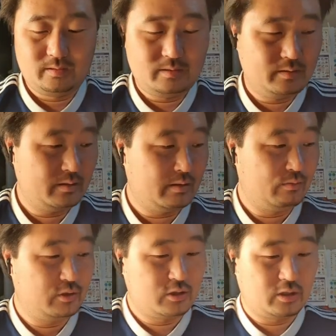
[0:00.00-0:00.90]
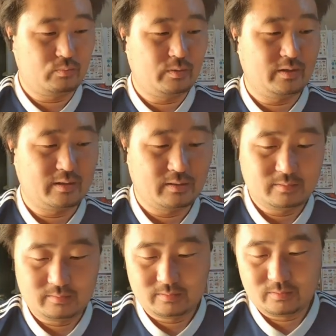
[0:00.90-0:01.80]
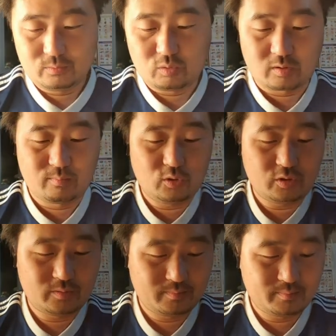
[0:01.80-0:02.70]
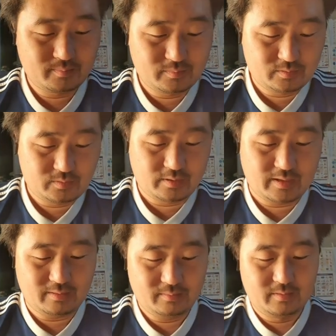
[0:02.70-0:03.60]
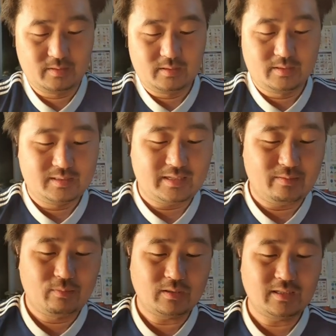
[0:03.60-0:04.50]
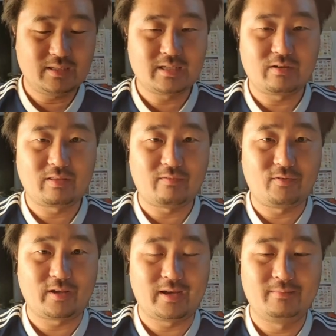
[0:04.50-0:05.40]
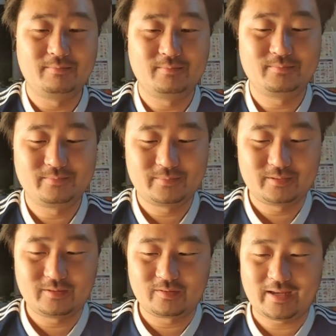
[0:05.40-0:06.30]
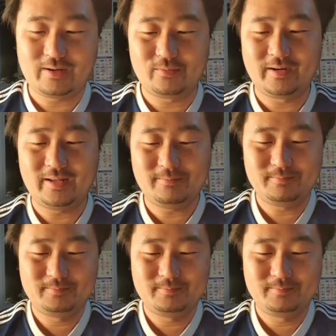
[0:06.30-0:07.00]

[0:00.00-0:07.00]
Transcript: I will start with the workbook. Okay? Zebras in South Africa. Okay, ready?